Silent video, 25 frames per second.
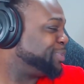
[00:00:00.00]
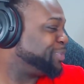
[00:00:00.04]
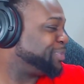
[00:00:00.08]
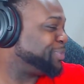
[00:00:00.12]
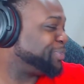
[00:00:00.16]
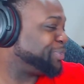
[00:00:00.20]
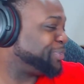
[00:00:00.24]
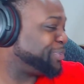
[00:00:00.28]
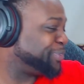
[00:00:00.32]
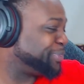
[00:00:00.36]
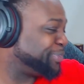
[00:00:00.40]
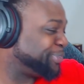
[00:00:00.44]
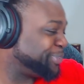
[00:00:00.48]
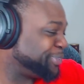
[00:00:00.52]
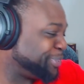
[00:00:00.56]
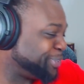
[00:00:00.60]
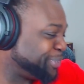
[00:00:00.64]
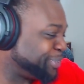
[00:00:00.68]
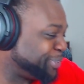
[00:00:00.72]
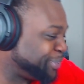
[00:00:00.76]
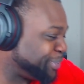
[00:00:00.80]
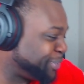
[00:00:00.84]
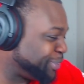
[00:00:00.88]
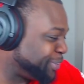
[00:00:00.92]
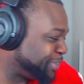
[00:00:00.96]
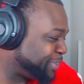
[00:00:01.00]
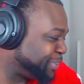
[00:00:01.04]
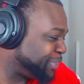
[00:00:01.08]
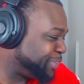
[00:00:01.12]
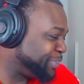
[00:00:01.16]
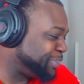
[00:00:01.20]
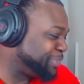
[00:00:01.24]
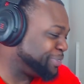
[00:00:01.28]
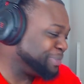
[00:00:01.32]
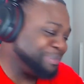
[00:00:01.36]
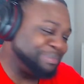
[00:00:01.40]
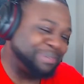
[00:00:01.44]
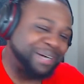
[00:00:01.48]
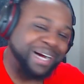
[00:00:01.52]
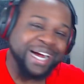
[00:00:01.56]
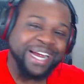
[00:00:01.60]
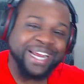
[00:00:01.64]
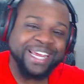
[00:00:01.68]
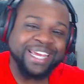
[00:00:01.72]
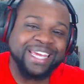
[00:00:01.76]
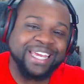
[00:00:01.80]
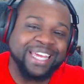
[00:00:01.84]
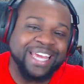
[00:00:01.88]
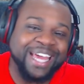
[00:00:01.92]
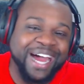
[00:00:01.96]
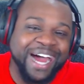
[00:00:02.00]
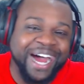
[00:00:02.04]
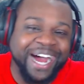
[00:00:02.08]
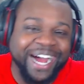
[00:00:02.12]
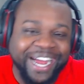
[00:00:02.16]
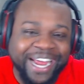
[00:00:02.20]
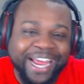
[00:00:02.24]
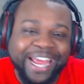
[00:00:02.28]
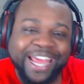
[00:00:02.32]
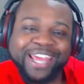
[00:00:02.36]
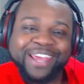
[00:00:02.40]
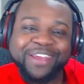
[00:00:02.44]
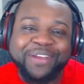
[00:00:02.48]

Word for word: Ooh, my guy.